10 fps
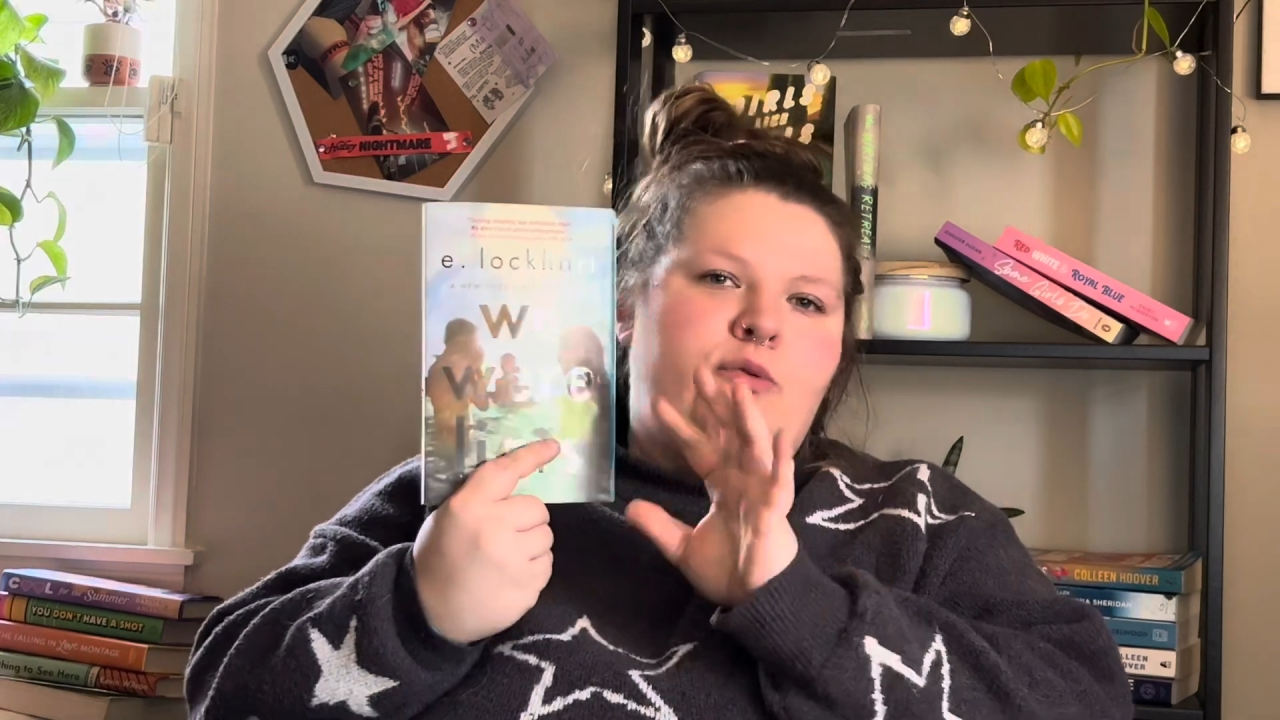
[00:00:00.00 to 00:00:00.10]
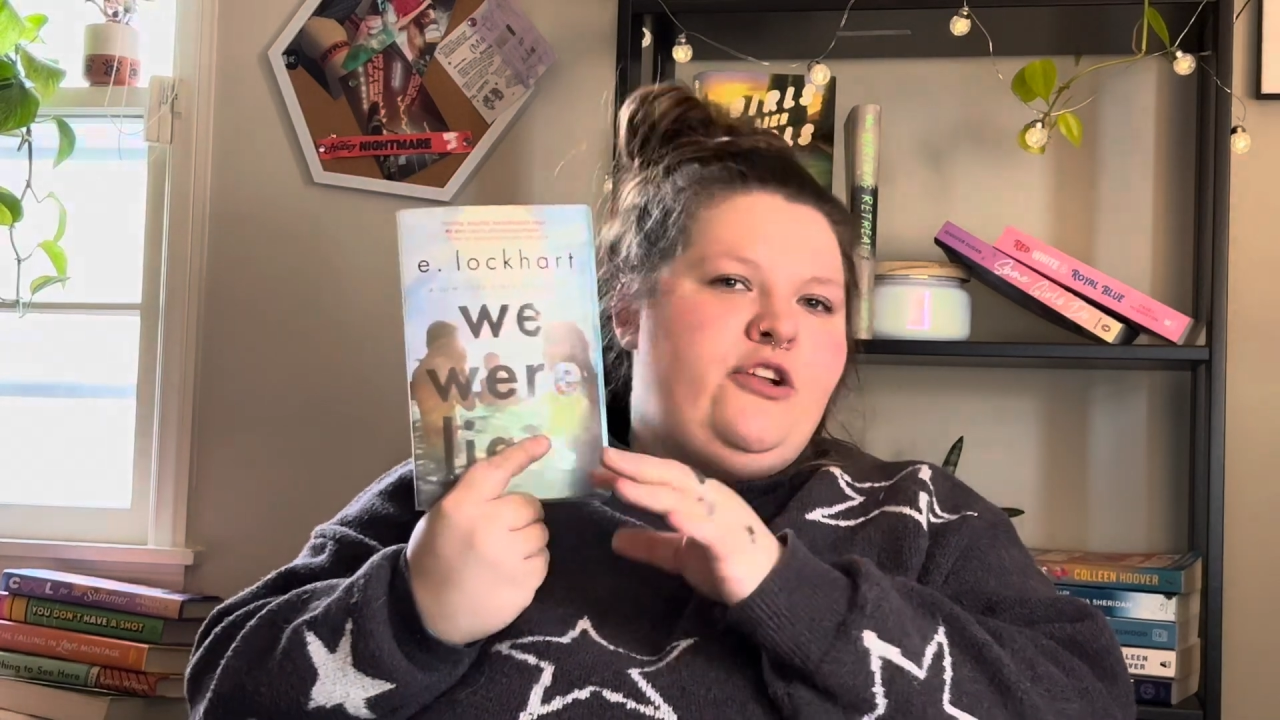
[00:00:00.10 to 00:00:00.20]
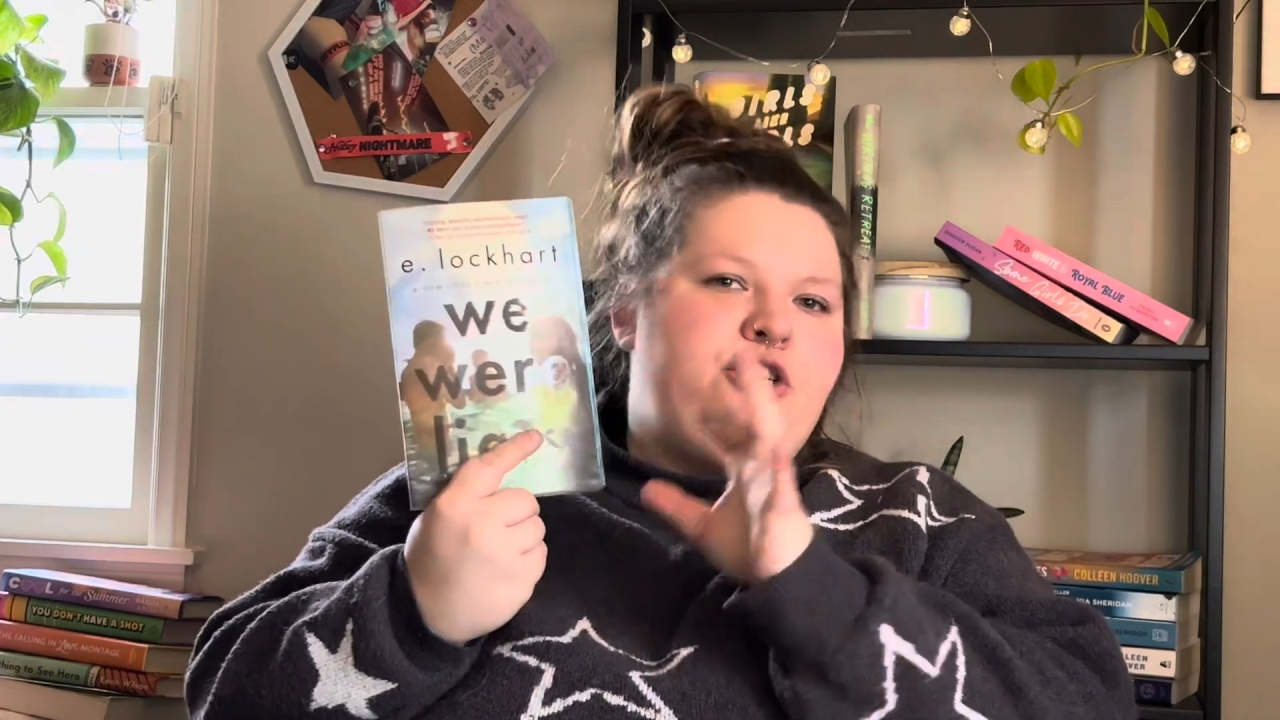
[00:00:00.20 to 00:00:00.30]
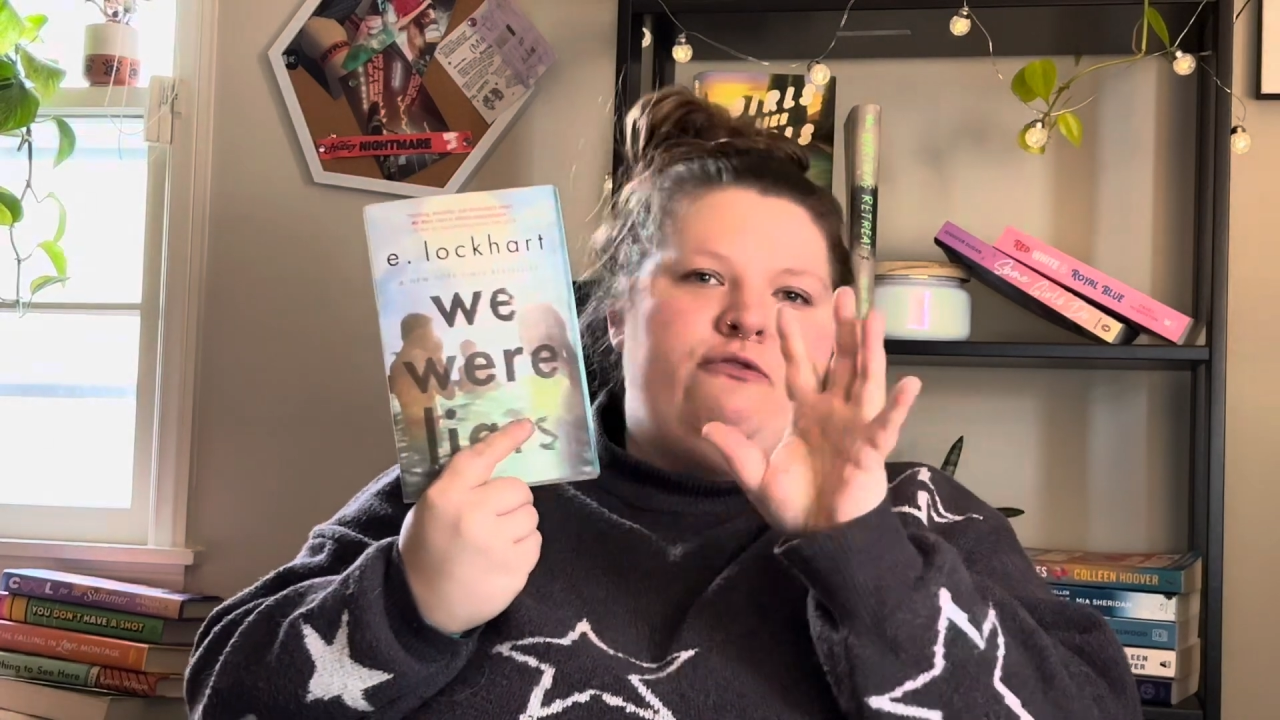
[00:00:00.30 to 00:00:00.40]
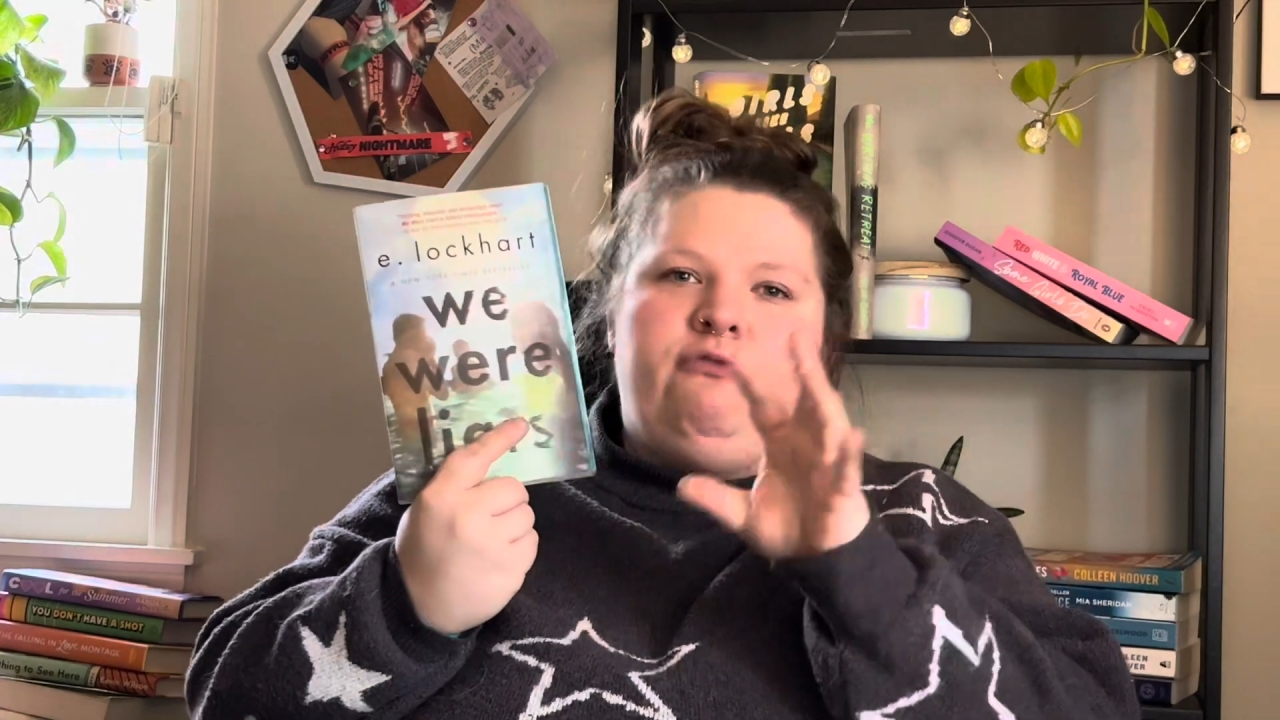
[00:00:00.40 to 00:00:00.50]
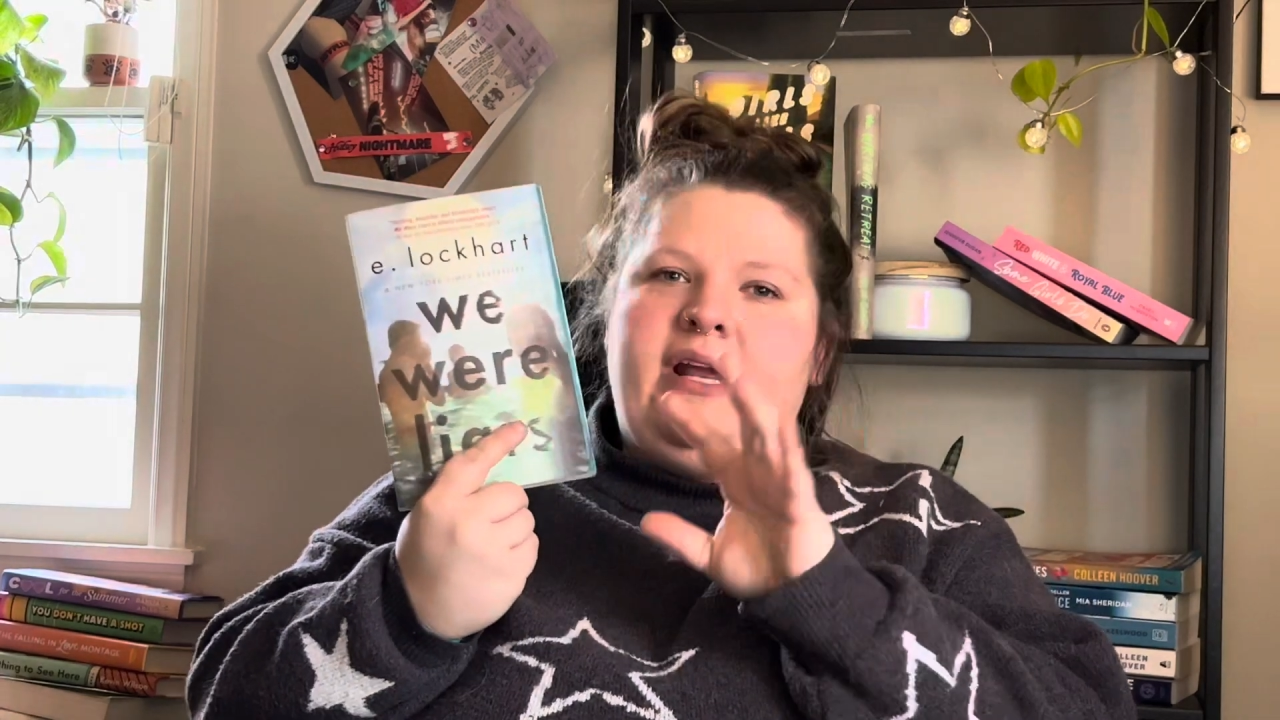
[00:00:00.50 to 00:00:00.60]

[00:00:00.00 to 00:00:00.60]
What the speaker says: Once you've